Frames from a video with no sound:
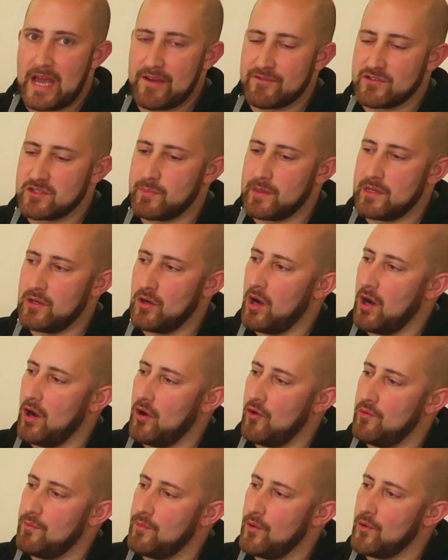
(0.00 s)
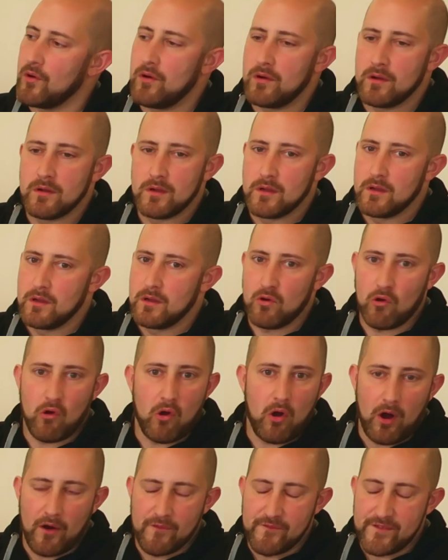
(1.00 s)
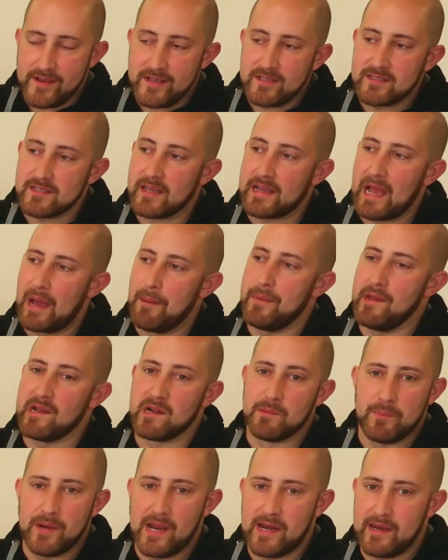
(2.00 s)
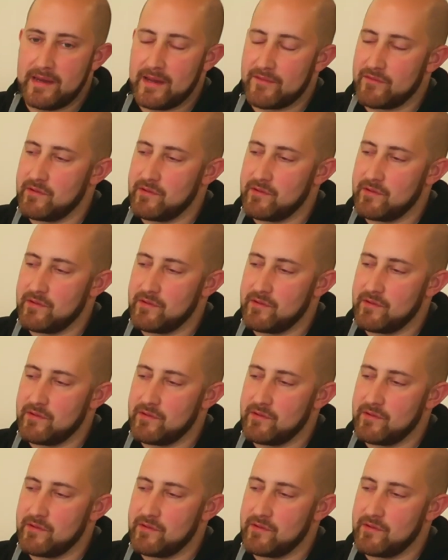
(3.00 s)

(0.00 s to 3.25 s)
to be your home or office. It can be a completely different